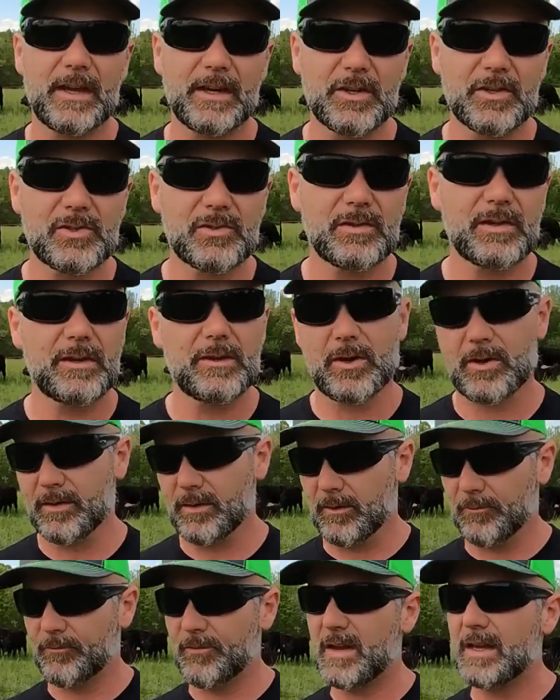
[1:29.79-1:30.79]
industry or
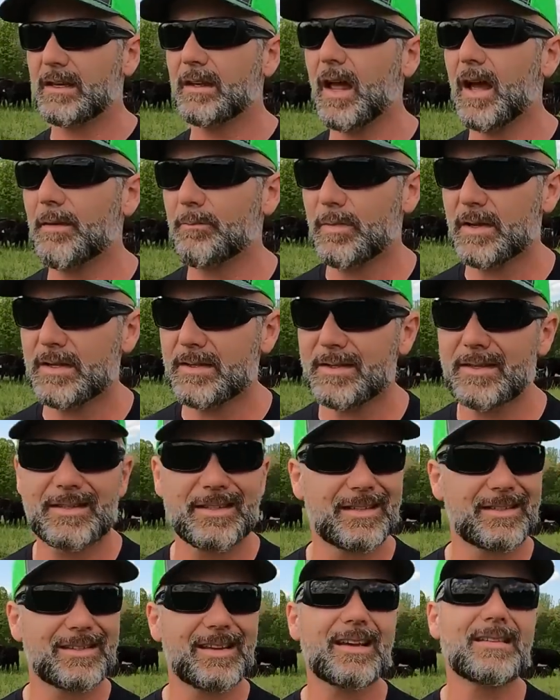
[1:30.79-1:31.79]
in the feedlot
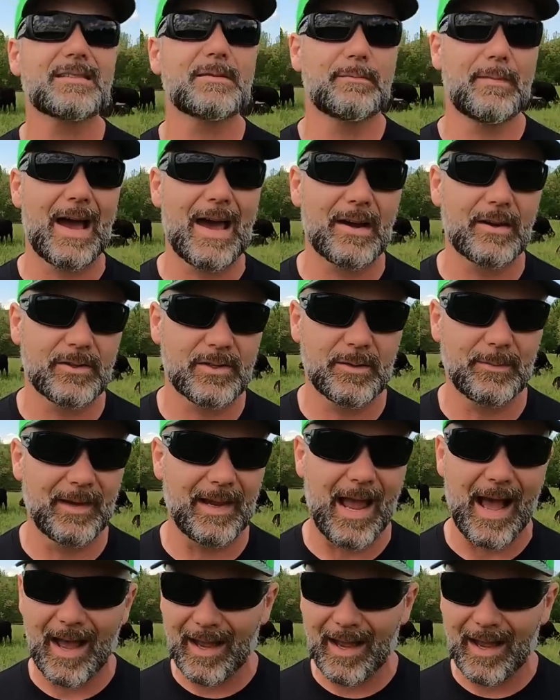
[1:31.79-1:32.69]
business. It doesn't matter to me.